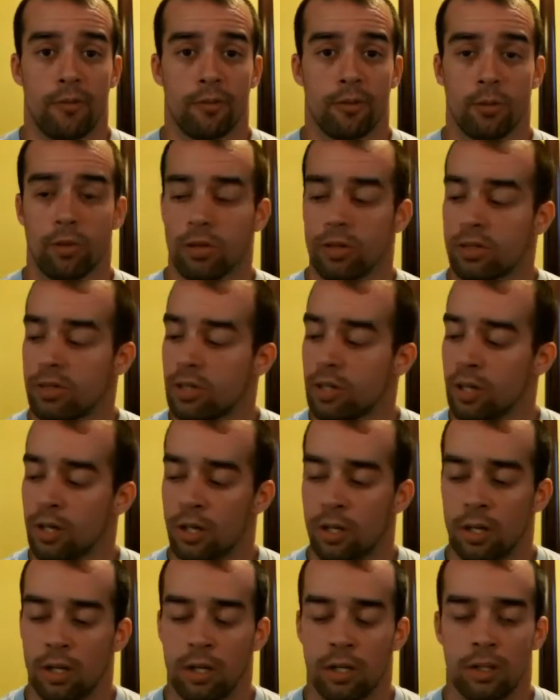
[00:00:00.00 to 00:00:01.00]
afterwards,
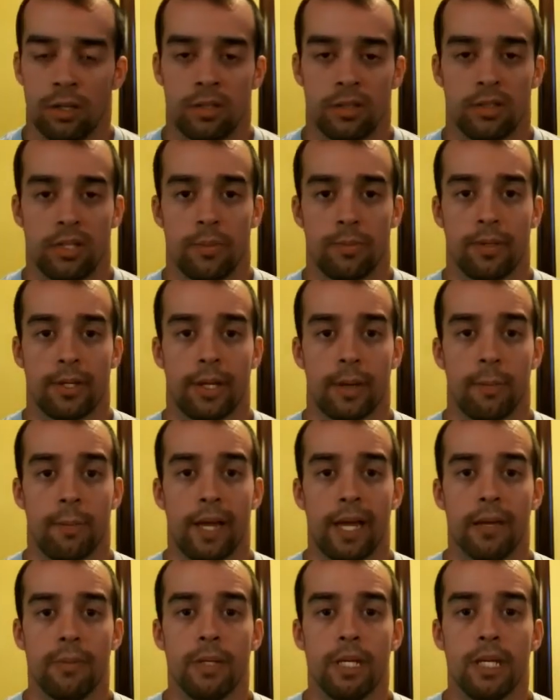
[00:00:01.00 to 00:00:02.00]
slept like a
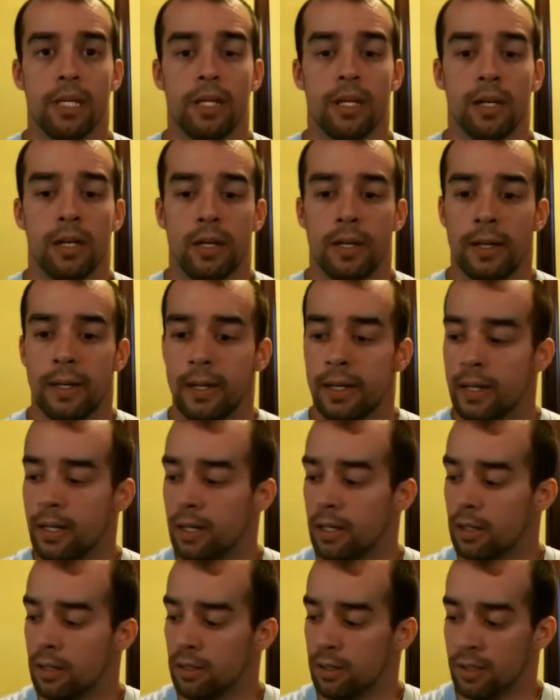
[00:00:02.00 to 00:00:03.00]
baby.
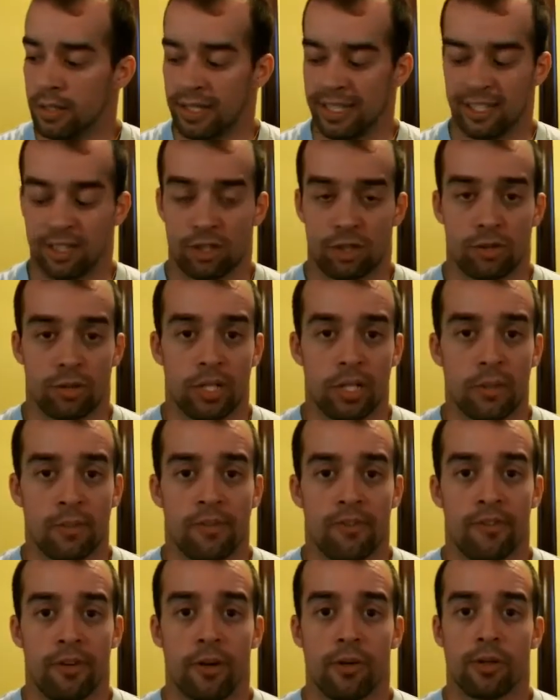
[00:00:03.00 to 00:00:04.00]

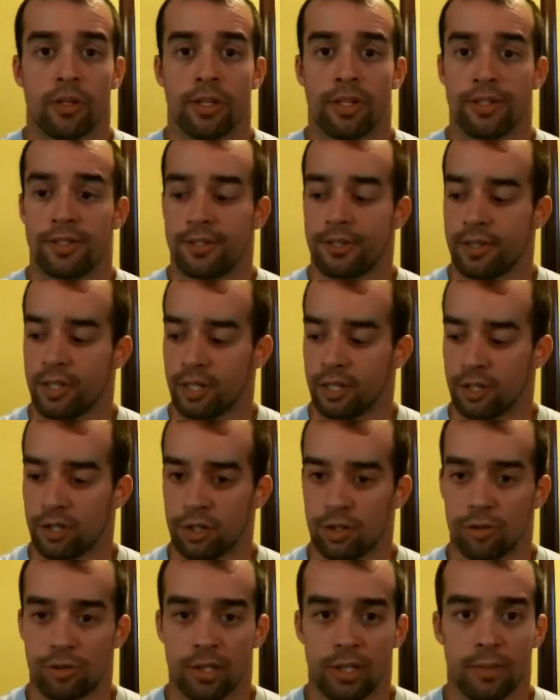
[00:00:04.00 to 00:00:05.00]
Extreme focus,
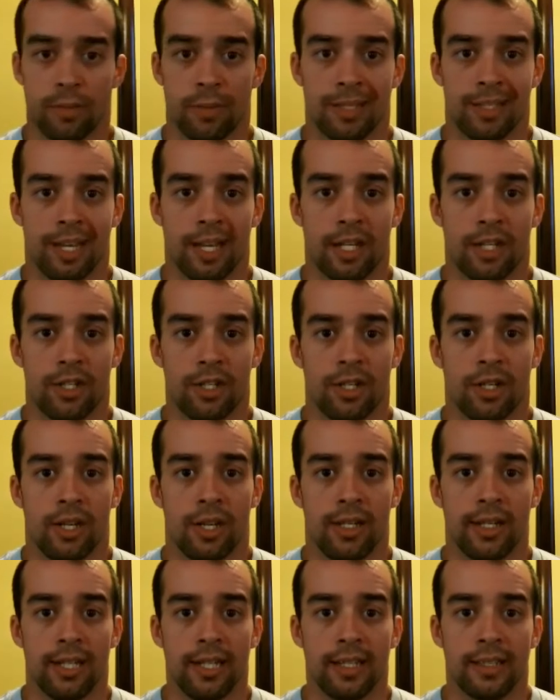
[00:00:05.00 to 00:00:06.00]
extreme attention
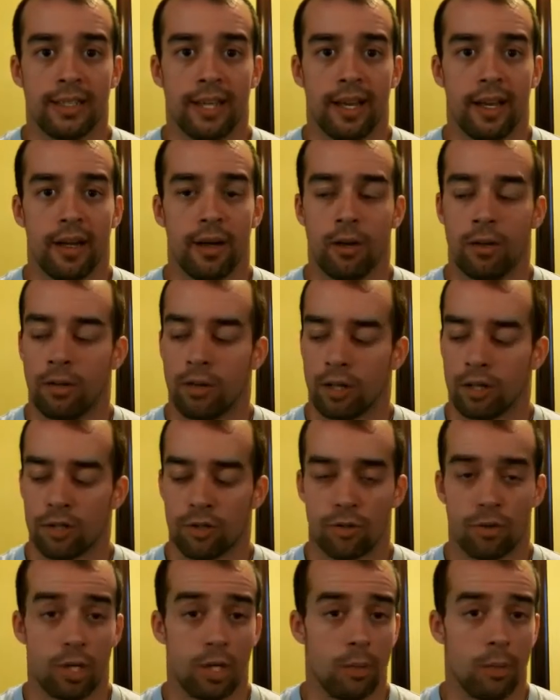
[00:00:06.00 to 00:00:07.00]
to detail,
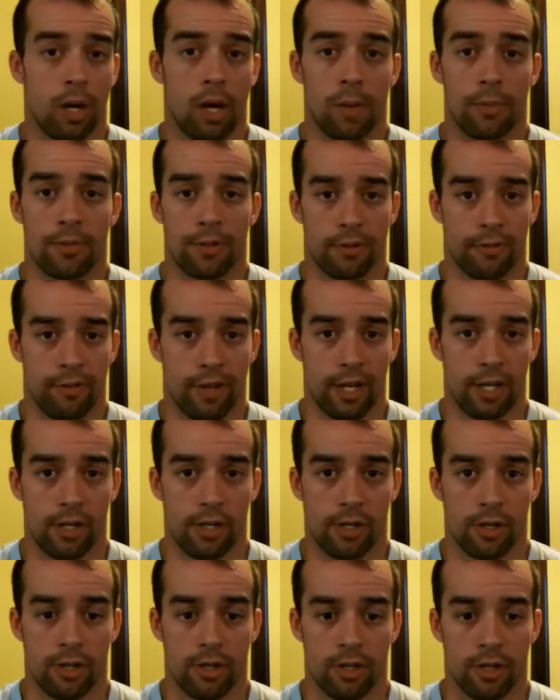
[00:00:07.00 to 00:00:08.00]
extreme
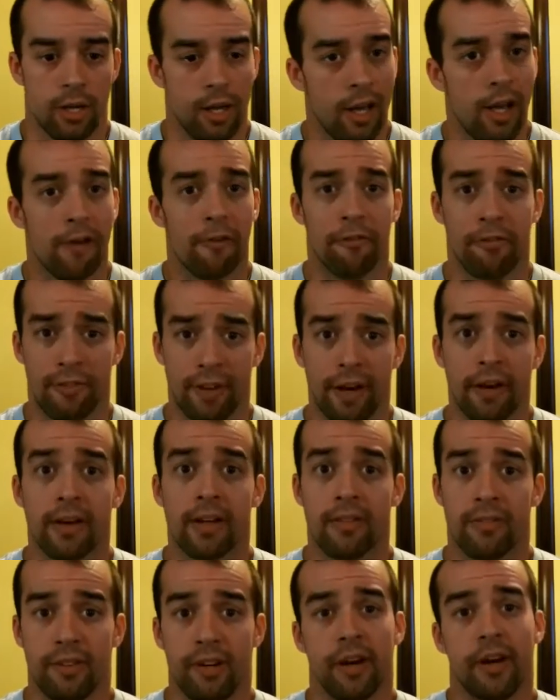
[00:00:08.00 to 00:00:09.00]
observation.
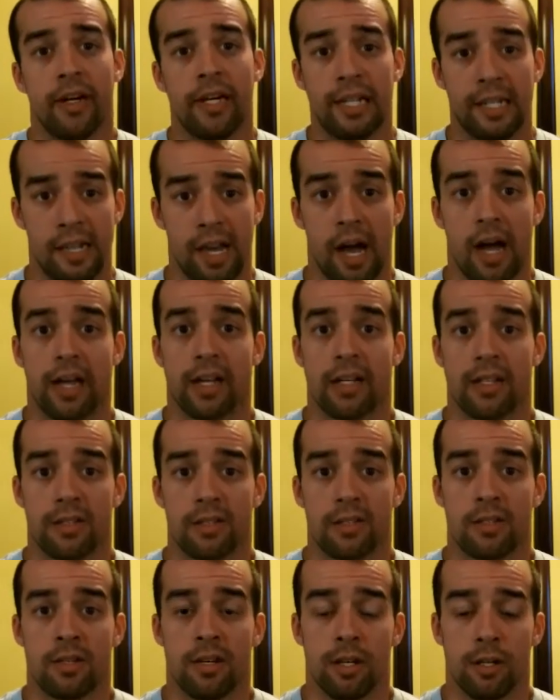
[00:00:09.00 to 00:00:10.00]
Very
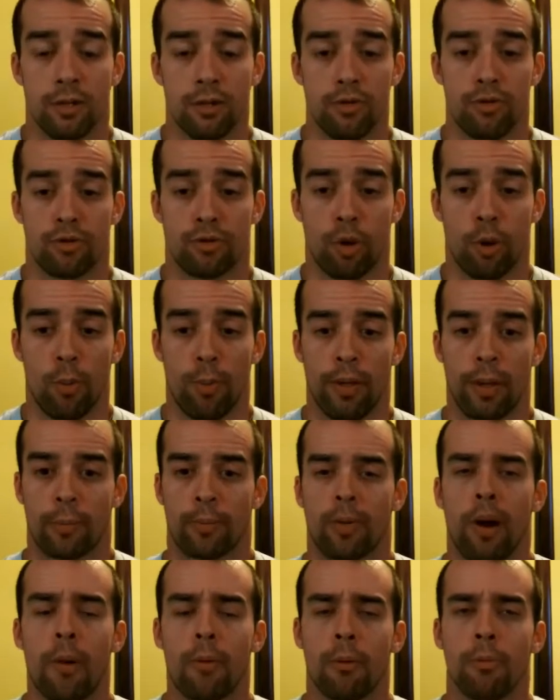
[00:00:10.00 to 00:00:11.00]
nice
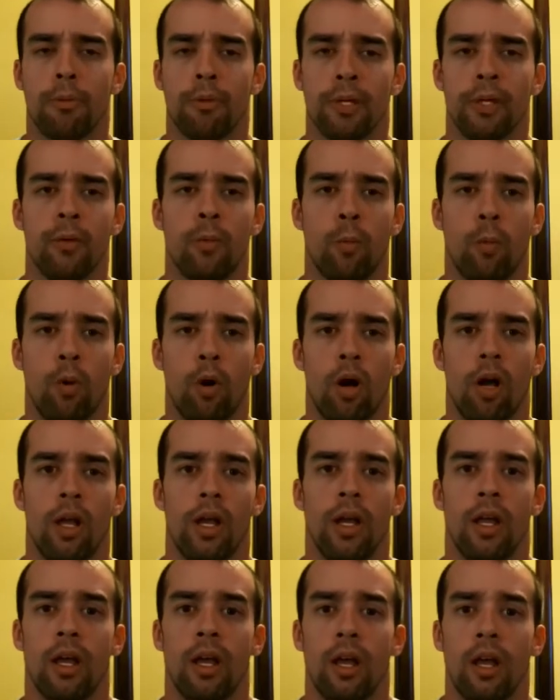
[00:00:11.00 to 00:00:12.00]
nootropic. Probably
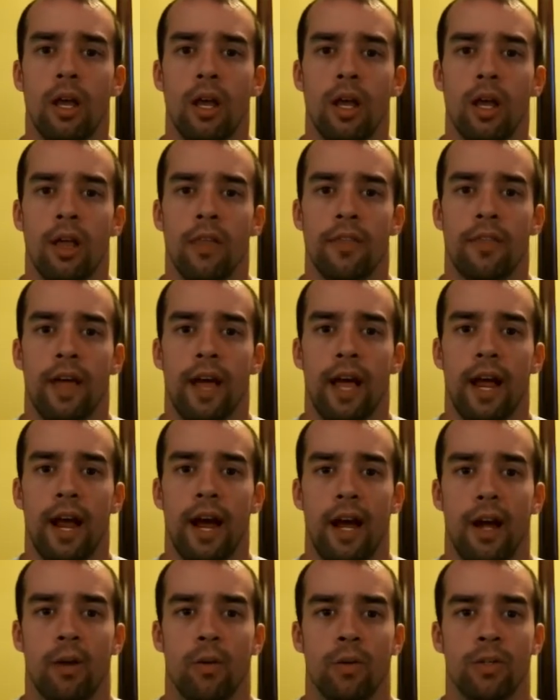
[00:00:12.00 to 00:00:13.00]
one that
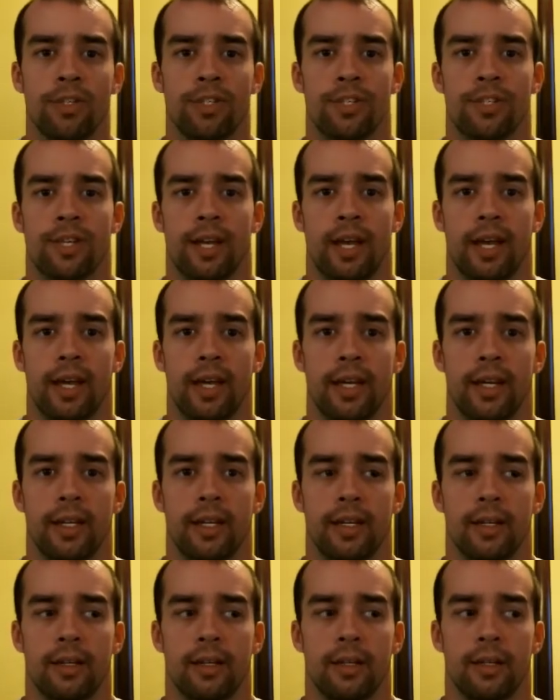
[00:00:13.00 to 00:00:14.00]
I would
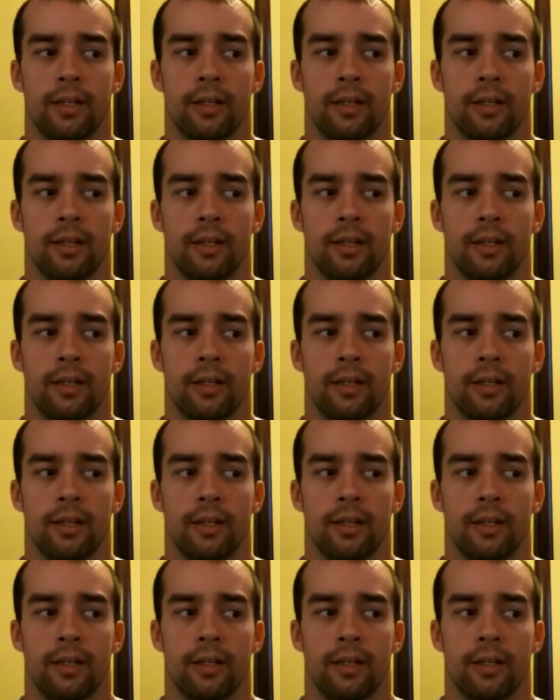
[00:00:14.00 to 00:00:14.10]
say